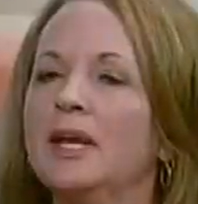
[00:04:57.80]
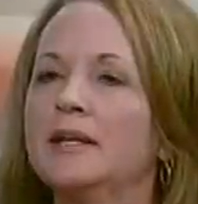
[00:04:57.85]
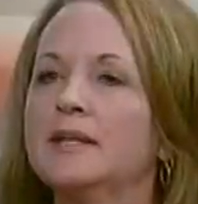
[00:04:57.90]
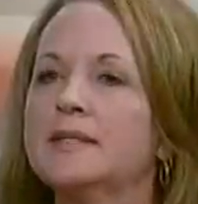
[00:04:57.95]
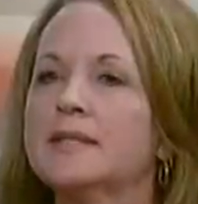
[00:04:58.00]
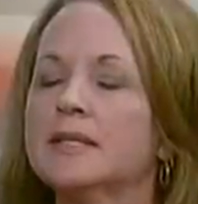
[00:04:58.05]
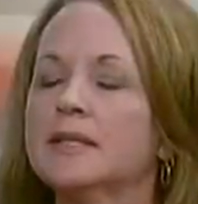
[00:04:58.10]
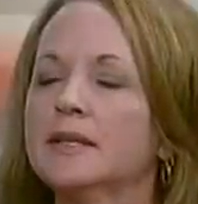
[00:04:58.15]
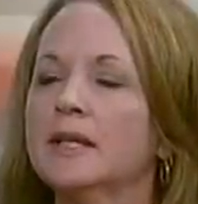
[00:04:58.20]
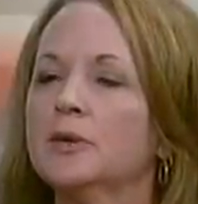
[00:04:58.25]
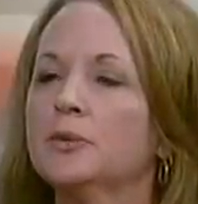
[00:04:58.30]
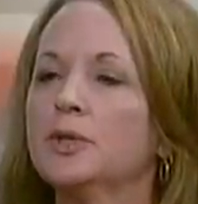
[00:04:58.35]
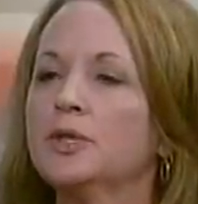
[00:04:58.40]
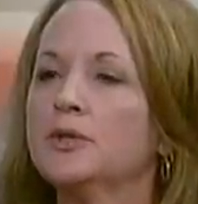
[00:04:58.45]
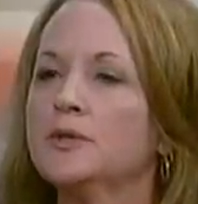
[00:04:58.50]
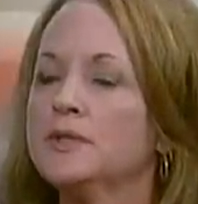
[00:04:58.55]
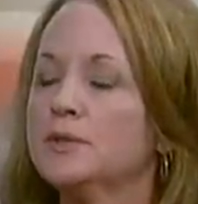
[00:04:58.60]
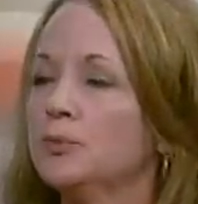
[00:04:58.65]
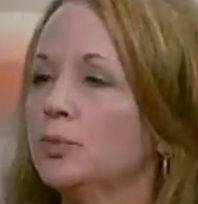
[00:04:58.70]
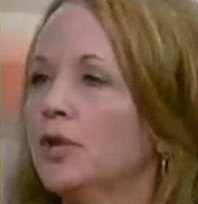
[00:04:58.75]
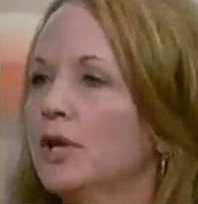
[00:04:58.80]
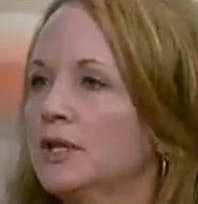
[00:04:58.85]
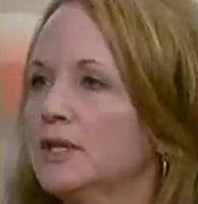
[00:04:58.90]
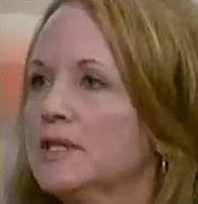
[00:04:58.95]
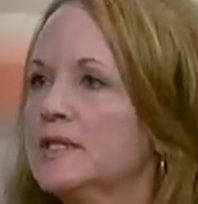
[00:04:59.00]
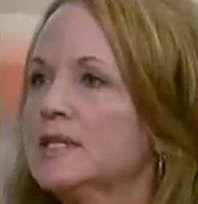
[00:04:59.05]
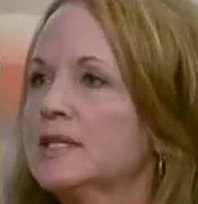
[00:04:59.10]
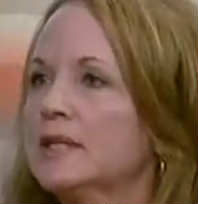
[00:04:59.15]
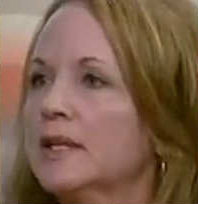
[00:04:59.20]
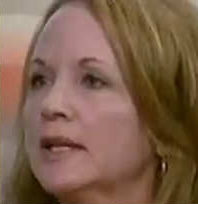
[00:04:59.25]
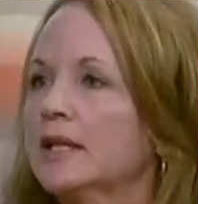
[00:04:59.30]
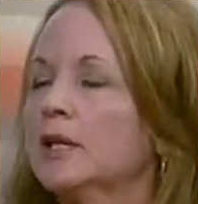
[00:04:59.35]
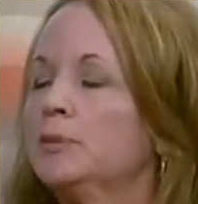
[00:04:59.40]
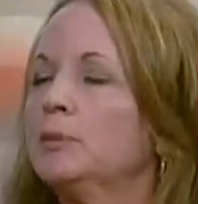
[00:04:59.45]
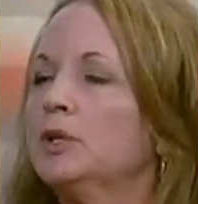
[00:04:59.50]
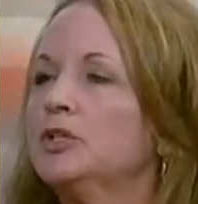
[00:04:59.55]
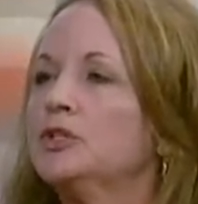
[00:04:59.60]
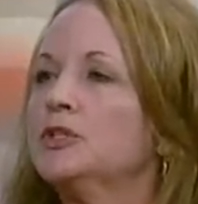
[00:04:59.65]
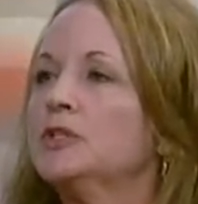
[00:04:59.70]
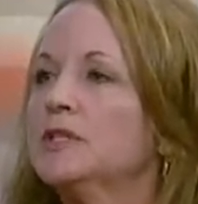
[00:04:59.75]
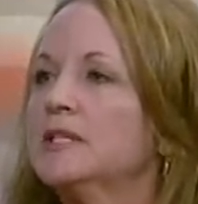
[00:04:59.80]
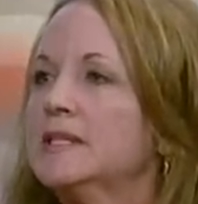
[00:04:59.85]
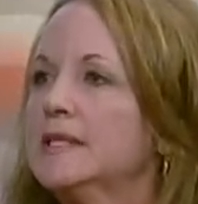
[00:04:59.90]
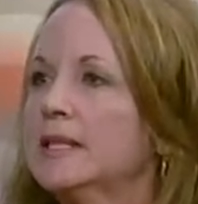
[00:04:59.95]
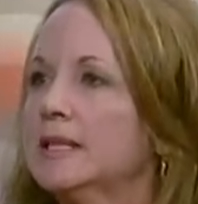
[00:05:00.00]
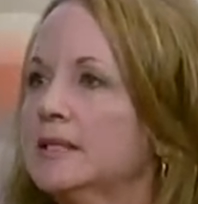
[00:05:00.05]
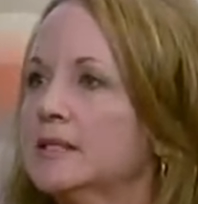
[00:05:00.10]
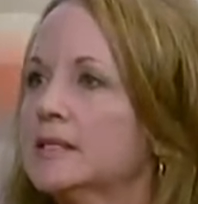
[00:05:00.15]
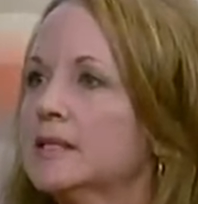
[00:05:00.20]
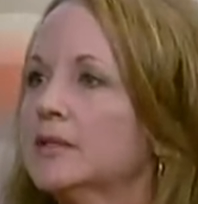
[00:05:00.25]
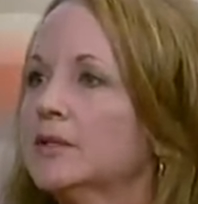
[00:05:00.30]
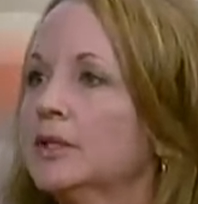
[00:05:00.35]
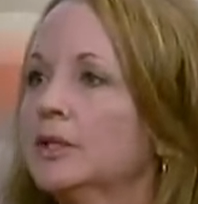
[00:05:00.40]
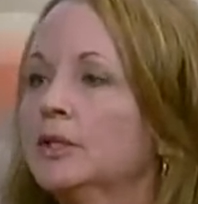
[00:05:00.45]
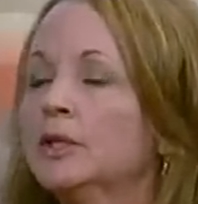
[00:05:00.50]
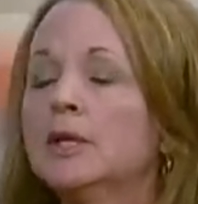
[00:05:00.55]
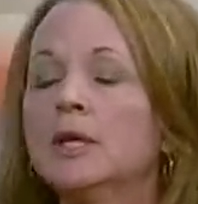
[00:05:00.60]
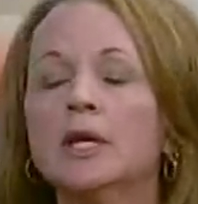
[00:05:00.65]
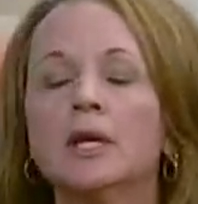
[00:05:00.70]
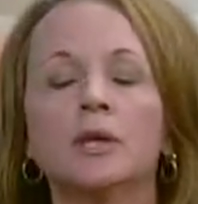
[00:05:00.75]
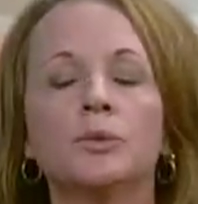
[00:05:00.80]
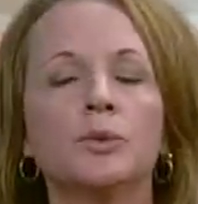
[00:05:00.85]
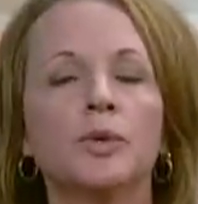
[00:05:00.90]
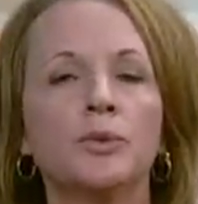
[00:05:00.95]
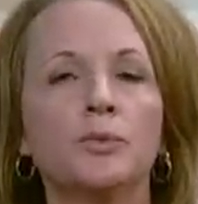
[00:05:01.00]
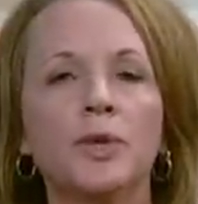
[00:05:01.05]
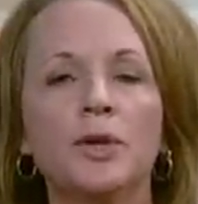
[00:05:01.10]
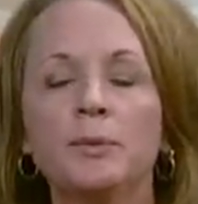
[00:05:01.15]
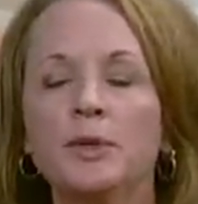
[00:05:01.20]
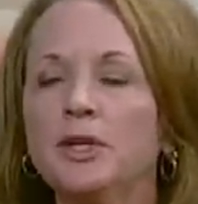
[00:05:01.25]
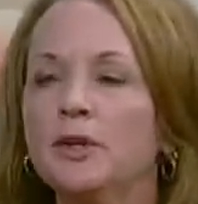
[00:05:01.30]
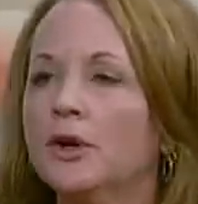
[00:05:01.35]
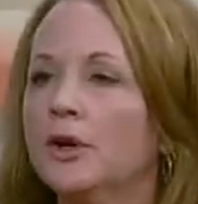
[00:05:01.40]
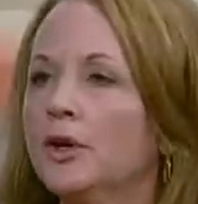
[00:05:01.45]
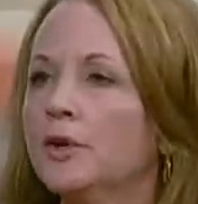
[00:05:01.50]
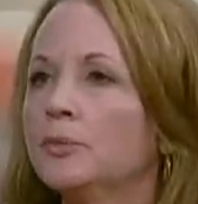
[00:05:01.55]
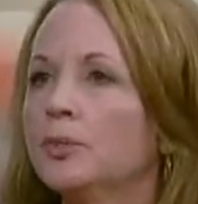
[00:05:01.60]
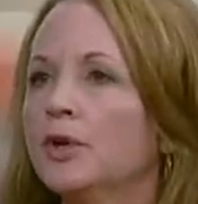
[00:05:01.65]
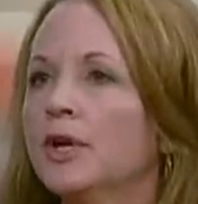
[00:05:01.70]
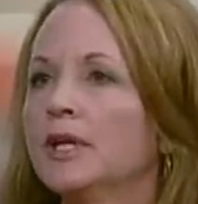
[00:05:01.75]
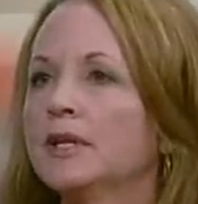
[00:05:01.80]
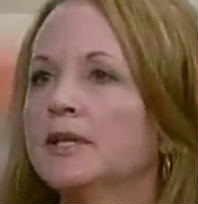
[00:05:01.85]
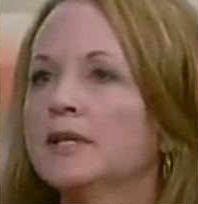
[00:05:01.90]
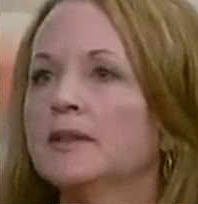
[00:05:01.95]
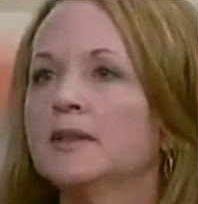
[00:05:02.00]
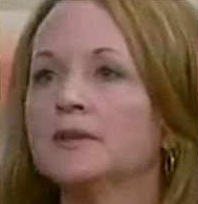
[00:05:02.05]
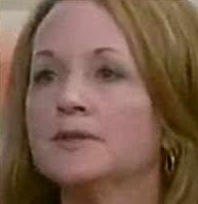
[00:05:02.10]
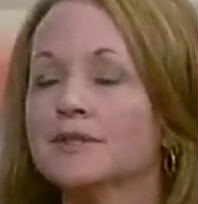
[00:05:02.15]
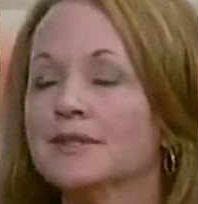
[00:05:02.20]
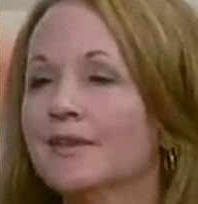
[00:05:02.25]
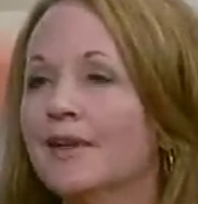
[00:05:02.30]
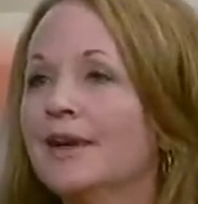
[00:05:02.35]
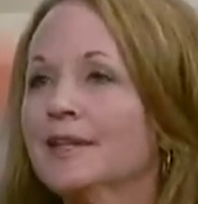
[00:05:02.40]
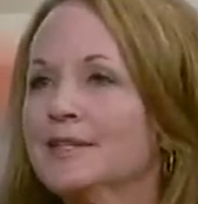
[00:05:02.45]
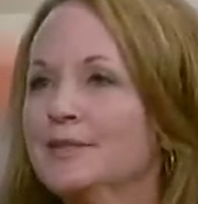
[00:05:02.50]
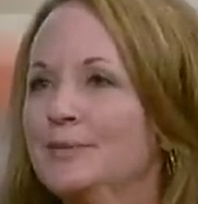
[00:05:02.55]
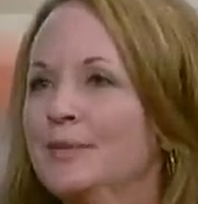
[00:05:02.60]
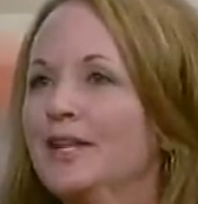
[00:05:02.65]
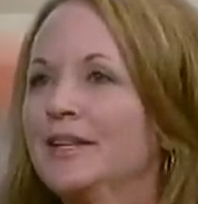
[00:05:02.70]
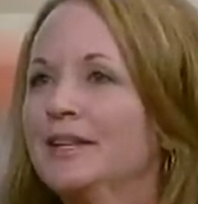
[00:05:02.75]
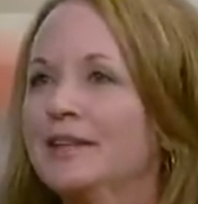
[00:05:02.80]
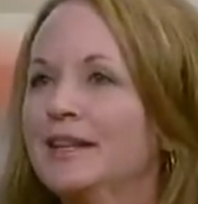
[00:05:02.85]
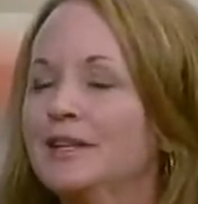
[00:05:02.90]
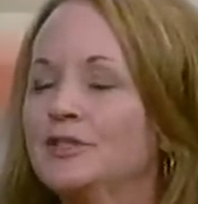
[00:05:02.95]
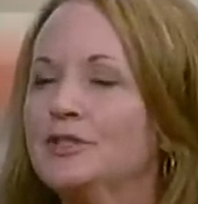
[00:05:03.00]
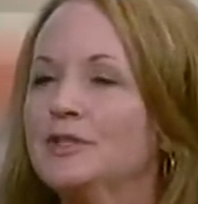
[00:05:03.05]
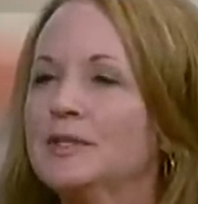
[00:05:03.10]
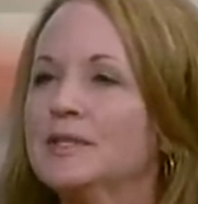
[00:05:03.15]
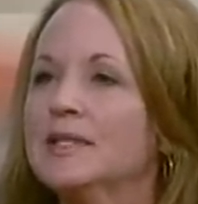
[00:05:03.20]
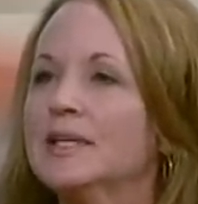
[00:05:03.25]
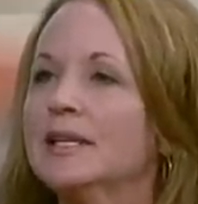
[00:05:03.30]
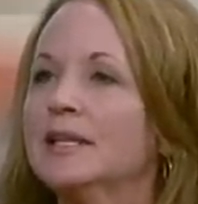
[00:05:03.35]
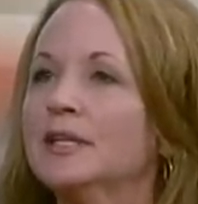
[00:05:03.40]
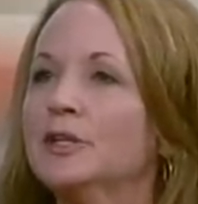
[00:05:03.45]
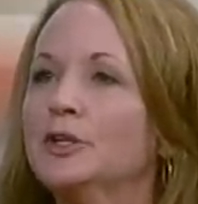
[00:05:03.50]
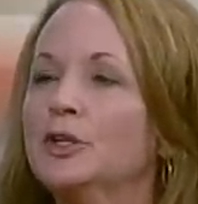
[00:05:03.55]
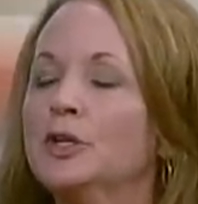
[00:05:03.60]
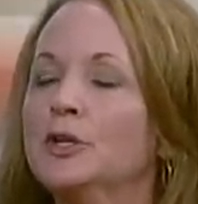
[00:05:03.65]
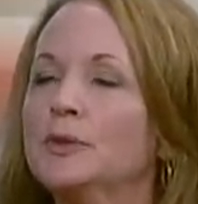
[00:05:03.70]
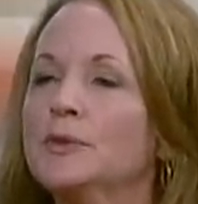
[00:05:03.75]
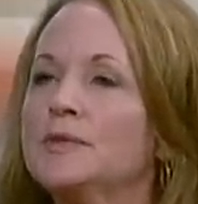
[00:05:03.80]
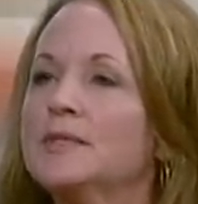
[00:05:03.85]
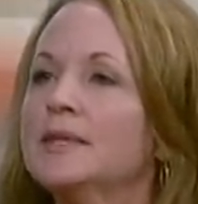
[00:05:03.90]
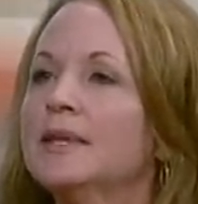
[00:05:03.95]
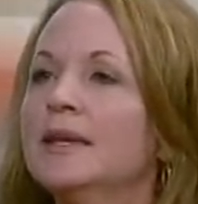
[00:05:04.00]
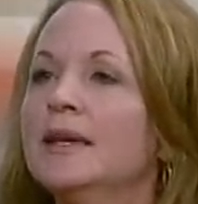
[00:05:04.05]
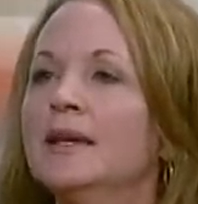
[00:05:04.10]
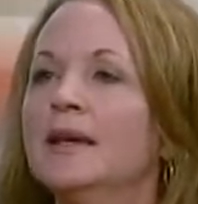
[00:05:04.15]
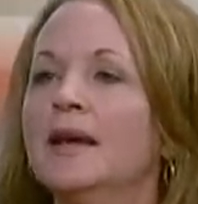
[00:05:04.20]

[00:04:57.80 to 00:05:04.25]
medicine that we use in pregnancy, like I mentioned, is insulin. When women aren't pregnant, there's lots of medications they can use.